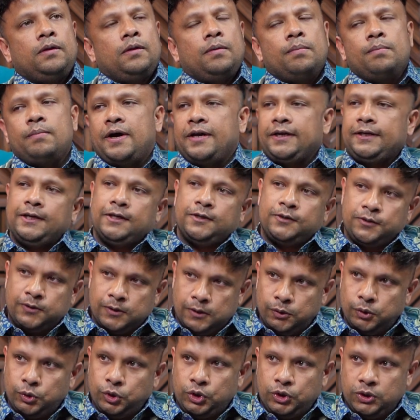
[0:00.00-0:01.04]
market
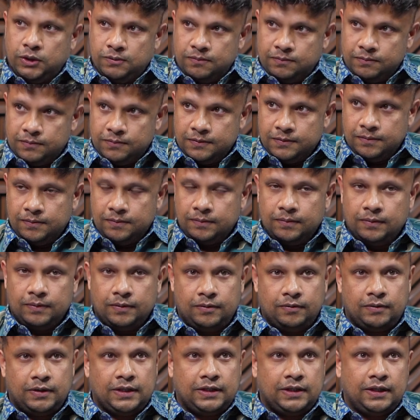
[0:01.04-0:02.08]
solutions
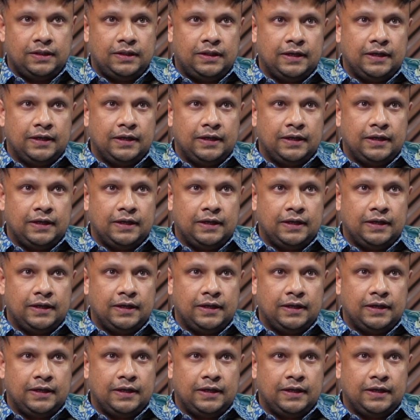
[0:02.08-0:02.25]
rather